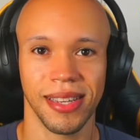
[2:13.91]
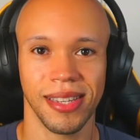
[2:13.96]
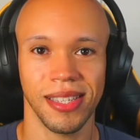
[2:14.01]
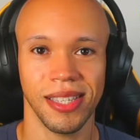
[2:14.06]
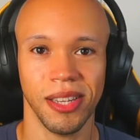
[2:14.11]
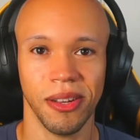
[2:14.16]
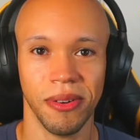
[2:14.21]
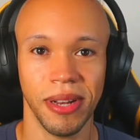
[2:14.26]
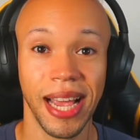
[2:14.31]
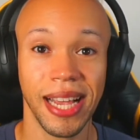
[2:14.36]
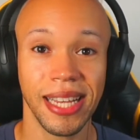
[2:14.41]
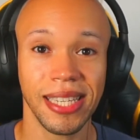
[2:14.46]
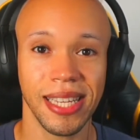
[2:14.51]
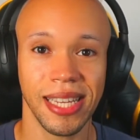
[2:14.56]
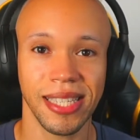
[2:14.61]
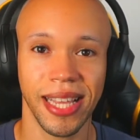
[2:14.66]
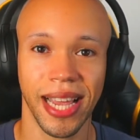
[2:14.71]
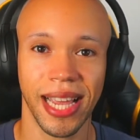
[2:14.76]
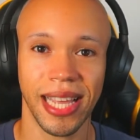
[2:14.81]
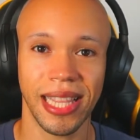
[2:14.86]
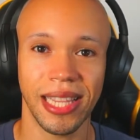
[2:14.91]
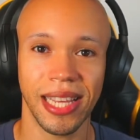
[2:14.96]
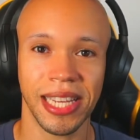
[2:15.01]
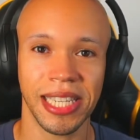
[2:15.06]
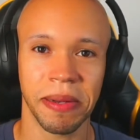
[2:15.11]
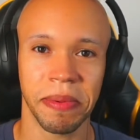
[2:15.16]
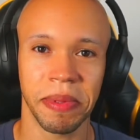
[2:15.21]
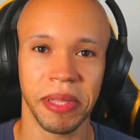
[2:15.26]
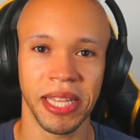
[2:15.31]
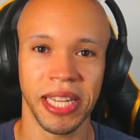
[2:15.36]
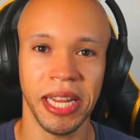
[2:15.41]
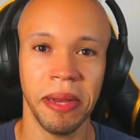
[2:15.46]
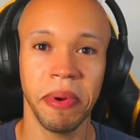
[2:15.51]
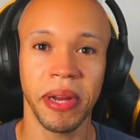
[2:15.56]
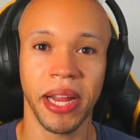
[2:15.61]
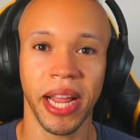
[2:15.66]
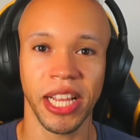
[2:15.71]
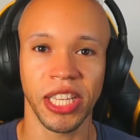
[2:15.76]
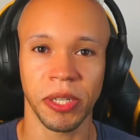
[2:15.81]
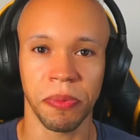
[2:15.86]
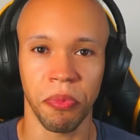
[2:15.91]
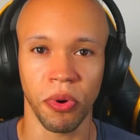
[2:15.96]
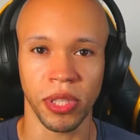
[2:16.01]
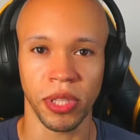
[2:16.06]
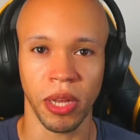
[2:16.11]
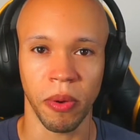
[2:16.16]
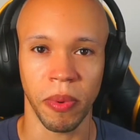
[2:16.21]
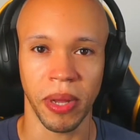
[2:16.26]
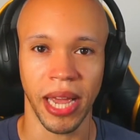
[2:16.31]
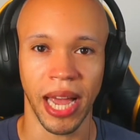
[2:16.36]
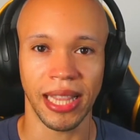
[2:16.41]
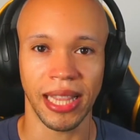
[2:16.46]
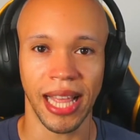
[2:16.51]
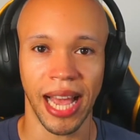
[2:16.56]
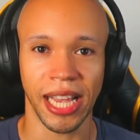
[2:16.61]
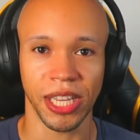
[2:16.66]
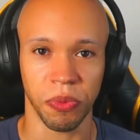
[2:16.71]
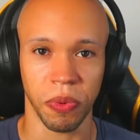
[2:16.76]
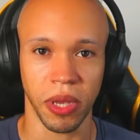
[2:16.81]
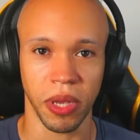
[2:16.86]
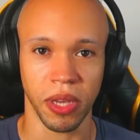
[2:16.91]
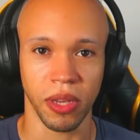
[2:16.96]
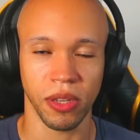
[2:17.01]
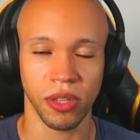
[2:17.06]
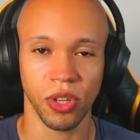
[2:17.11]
So next, let's take a look at some of the D-Brigade support that we got last week.